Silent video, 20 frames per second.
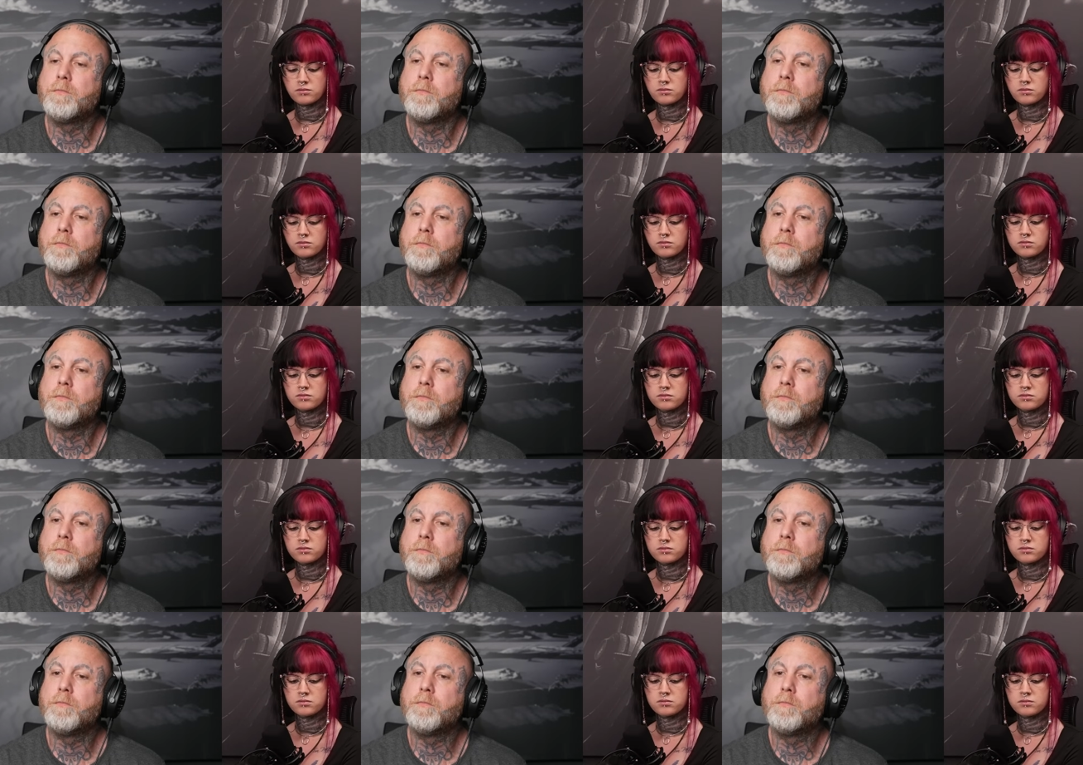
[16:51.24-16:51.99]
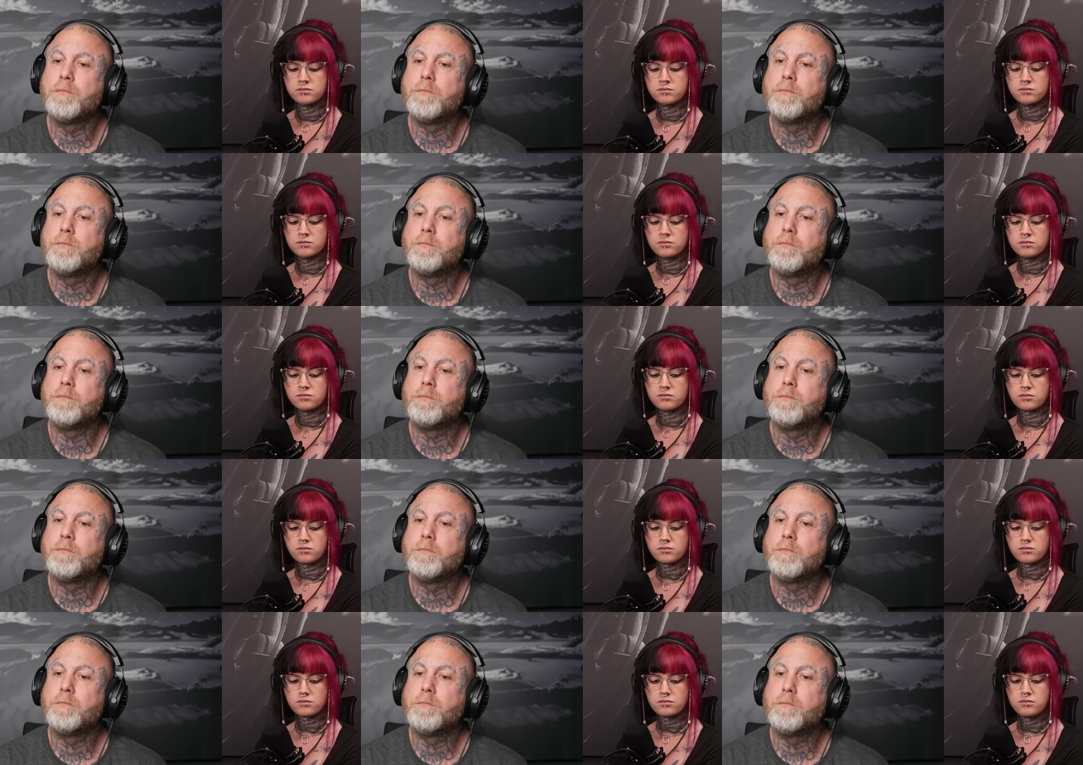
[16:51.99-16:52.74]

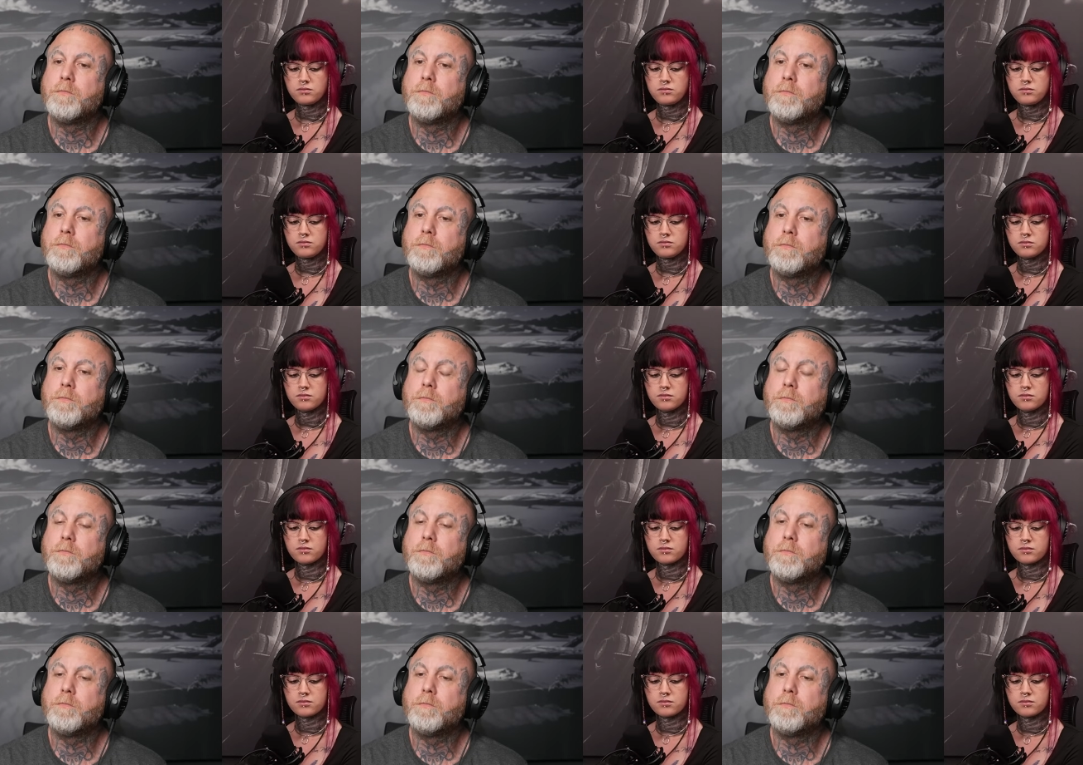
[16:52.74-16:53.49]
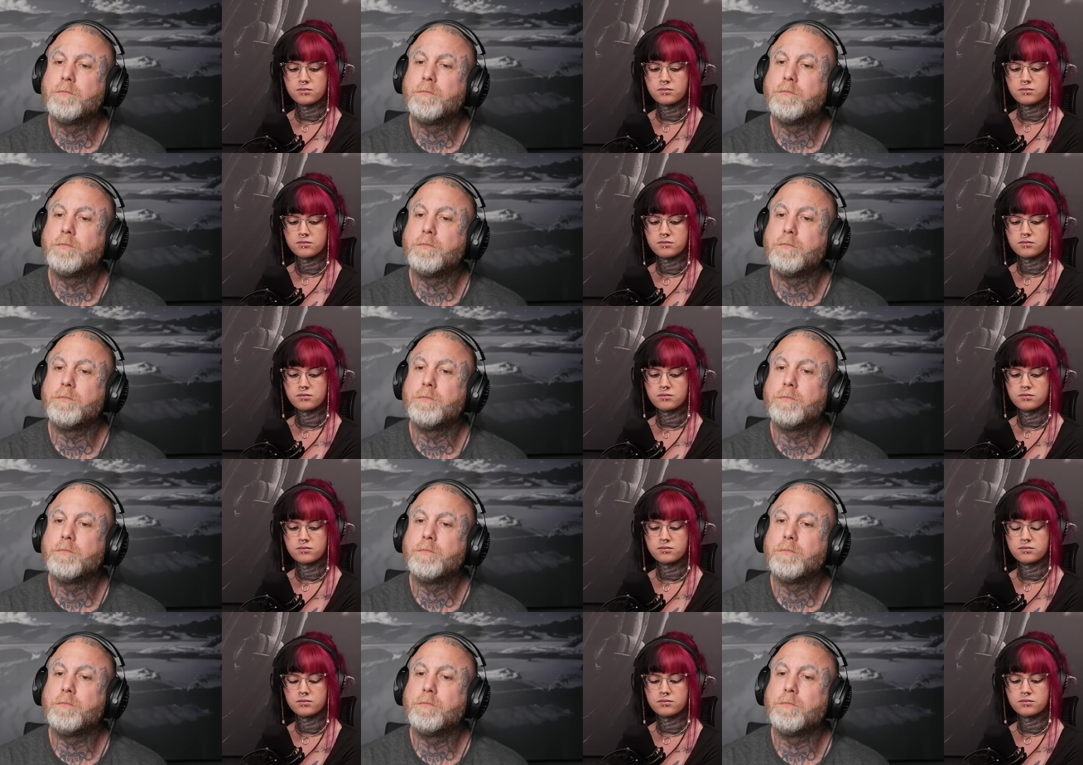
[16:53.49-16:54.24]

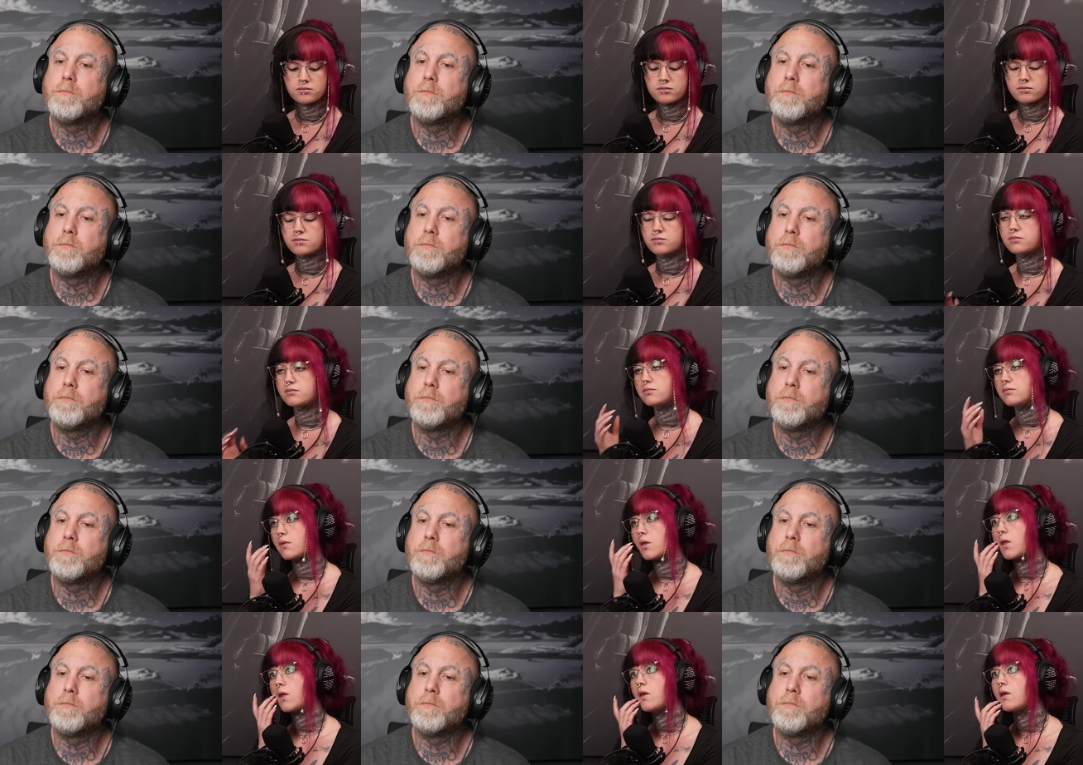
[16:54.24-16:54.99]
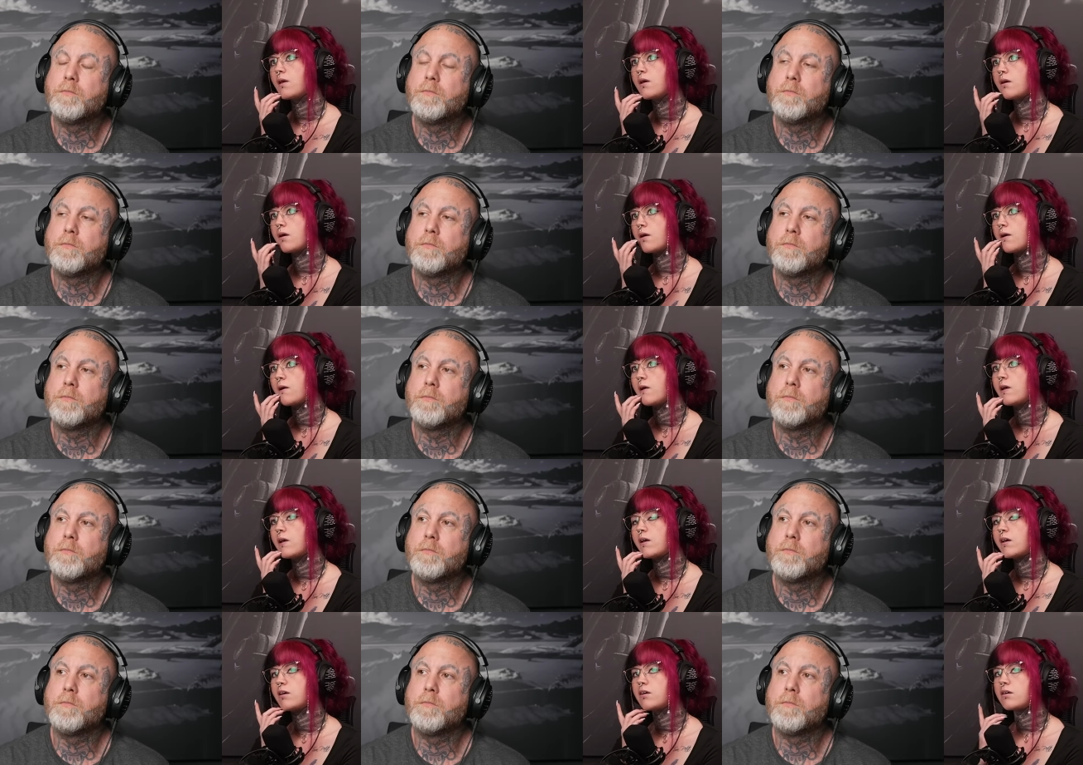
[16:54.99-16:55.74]

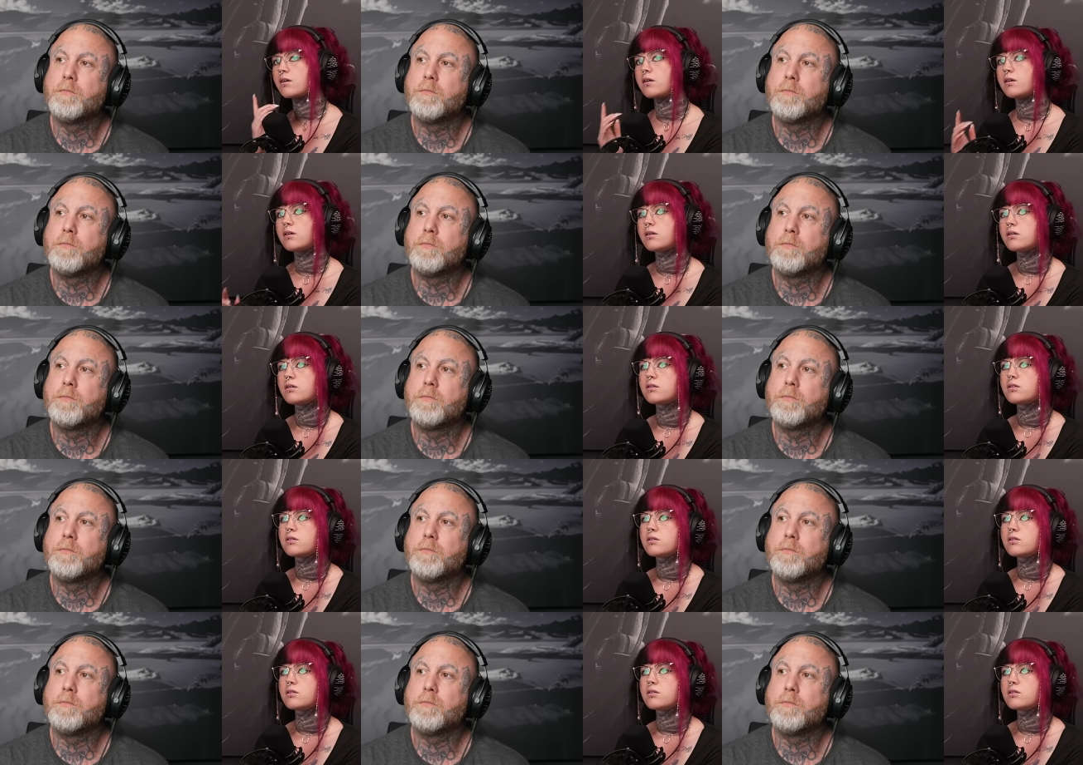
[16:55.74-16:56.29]
No one is speaking in this clip.